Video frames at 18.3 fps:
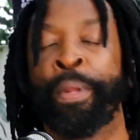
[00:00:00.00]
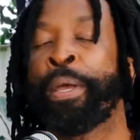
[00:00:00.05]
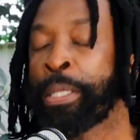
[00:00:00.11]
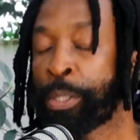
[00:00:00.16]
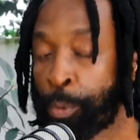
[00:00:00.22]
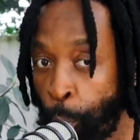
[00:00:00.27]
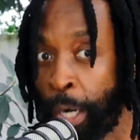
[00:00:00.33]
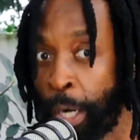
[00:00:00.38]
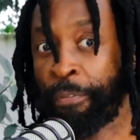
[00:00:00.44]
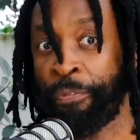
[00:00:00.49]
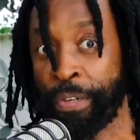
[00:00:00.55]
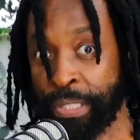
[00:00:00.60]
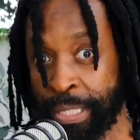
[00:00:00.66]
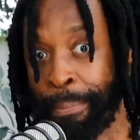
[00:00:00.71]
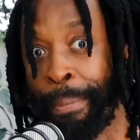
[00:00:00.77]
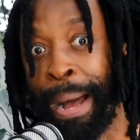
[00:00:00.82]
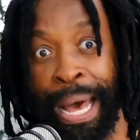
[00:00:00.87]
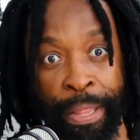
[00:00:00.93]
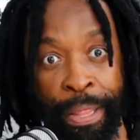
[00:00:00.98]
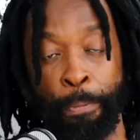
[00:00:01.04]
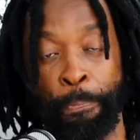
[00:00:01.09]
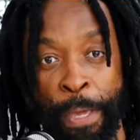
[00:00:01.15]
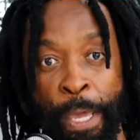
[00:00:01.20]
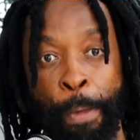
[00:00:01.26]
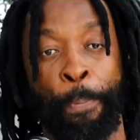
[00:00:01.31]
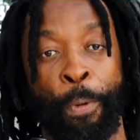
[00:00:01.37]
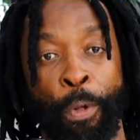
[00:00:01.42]
It's worked for some other
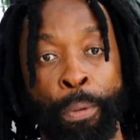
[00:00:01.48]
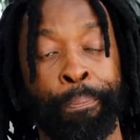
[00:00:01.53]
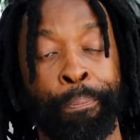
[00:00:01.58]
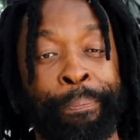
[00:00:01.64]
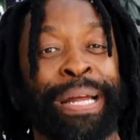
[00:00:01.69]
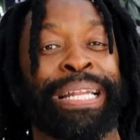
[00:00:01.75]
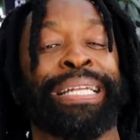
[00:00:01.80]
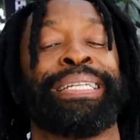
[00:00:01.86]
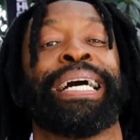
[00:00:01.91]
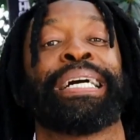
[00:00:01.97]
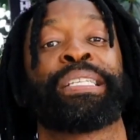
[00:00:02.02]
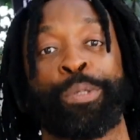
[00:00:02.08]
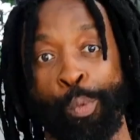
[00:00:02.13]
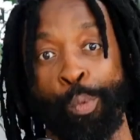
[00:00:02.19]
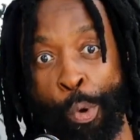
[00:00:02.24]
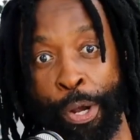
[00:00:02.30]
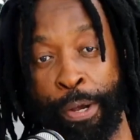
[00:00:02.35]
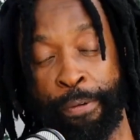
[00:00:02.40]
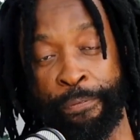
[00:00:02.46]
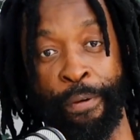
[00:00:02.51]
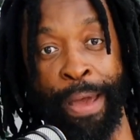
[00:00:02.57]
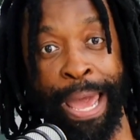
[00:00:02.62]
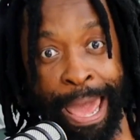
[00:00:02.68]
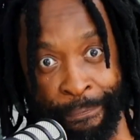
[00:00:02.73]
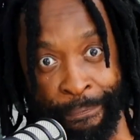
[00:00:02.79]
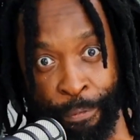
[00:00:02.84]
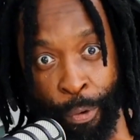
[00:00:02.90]
people, but it doesn't work for
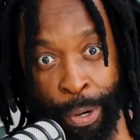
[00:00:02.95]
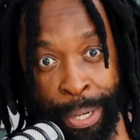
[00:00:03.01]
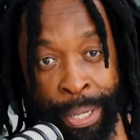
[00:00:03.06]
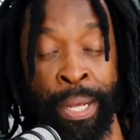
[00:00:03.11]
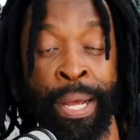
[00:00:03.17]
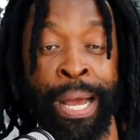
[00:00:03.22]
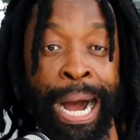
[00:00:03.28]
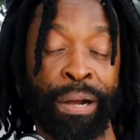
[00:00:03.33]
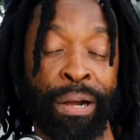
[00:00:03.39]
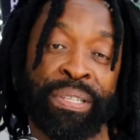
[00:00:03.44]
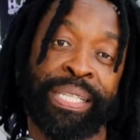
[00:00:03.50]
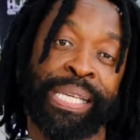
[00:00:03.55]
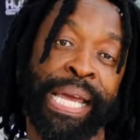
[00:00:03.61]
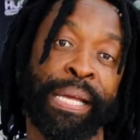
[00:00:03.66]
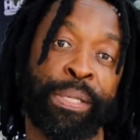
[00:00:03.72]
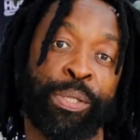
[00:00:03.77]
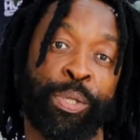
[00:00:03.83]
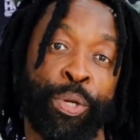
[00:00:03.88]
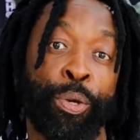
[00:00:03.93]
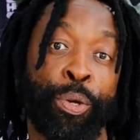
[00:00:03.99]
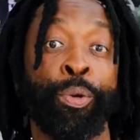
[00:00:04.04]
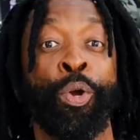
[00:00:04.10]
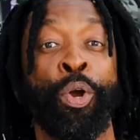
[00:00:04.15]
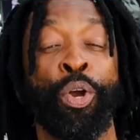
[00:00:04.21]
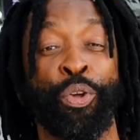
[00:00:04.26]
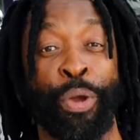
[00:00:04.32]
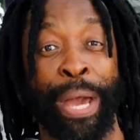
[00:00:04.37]
everyone. I would say to you,
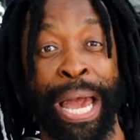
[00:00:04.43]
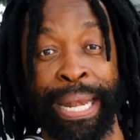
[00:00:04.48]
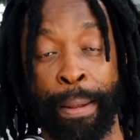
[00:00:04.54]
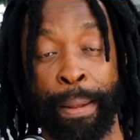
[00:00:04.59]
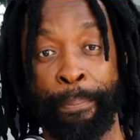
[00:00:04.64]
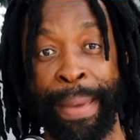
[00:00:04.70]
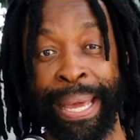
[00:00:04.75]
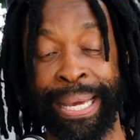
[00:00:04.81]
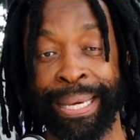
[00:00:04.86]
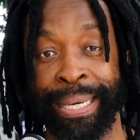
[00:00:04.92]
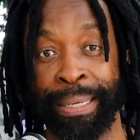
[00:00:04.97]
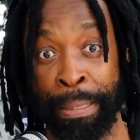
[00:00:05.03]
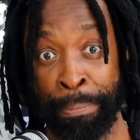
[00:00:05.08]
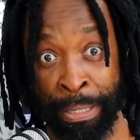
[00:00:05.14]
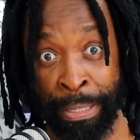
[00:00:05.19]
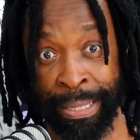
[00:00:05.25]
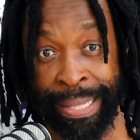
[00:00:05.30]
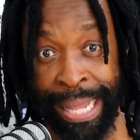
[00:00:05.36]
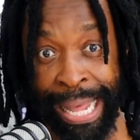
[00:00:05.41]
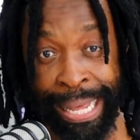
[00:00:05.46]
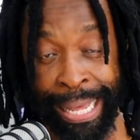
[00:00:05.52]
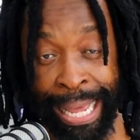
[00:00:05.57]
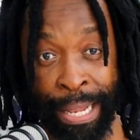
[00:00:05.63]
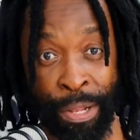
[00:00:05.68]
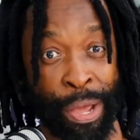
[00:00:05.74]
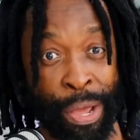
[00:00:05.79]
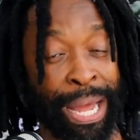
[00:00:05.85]
you end up making a mistake
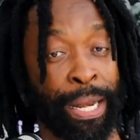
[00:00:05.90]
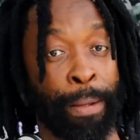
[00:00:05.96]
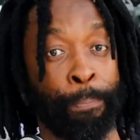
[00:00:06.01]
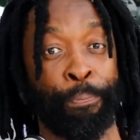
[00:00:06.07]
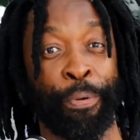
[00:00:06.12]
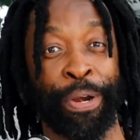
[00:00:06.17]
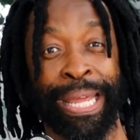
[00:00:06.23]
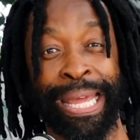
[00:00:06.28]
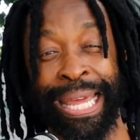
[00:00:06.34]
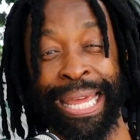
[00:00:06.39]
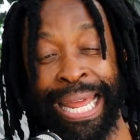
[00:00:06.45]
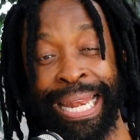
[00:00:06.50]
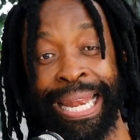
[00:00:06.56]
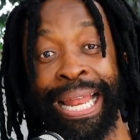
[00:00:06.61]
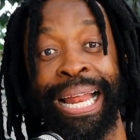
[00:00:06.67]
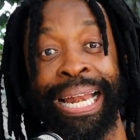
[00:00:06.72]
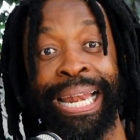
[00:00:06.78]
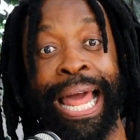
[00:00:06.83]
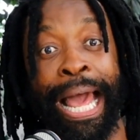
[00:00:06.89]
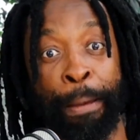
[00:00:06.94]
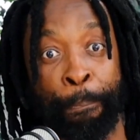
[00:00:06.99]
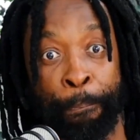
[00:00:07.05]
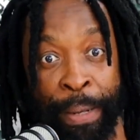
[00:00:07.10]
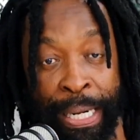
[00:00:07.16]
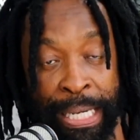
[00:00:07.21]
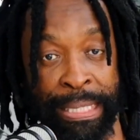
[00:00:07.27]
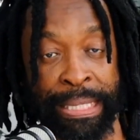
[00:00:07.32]
and you end up bringing in
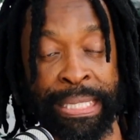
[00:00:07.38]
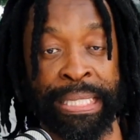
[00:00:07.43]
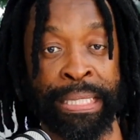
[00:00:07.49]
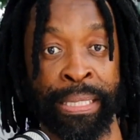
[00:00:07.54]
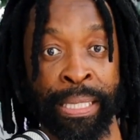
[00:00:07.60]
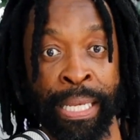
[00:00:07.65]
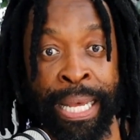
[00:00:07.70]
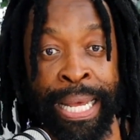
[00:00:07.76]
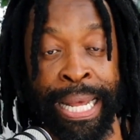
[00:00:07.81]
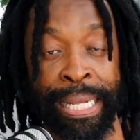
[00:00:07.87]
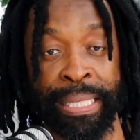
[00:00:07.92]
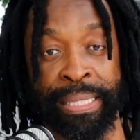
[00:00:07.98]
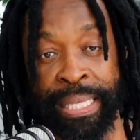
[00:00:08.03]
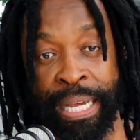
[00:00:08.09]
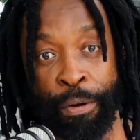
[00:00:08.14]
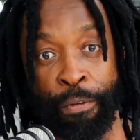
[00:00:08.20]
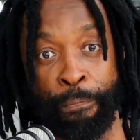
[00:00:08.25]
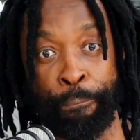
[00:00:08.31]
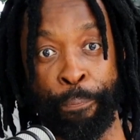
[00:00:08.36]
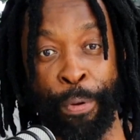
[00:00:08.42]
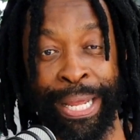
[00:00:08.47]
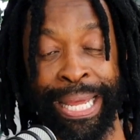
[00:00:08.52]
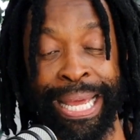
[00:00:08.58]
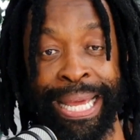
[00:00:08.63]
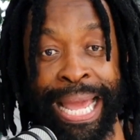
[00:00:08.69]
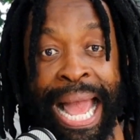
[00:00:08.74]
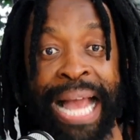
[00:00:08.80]
liabilities instead of
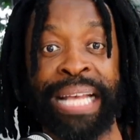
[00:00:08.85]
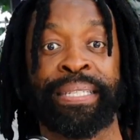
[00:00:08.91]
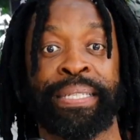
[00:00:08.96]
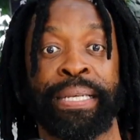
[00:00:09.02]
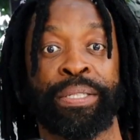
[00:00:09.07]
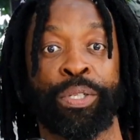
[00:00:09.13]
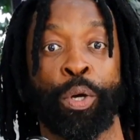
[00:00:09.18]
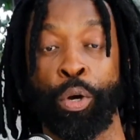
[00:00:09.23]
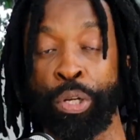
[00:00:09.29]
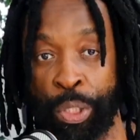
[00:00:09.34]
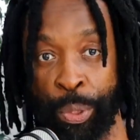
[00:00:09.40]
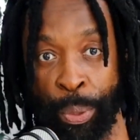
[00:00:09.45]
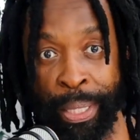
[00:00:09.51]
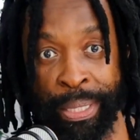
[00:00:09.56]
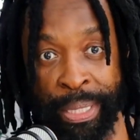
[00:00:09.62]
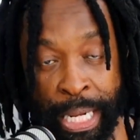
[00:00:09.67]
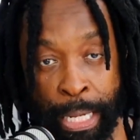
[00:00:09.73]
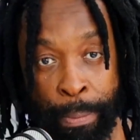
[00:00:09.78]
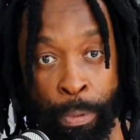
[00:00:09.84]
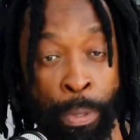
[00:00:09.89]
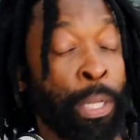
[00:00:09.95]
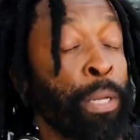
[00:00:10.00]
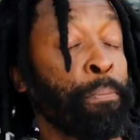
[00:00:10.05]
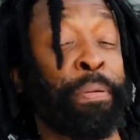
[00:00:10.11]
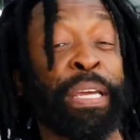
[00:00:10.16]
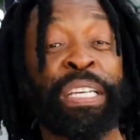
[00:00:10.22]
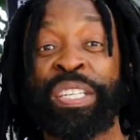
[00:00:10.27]
bringing assets onto the table.
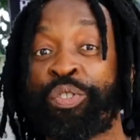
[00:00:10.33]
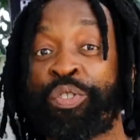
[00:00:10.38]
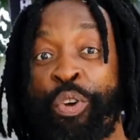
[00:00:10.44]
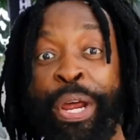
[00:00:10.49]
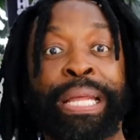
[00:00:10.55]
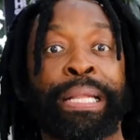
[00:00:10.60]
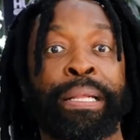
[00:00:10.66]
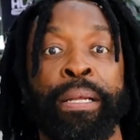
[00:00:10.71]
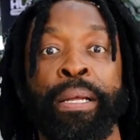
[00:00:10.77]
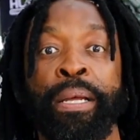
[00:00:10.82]
Be strict.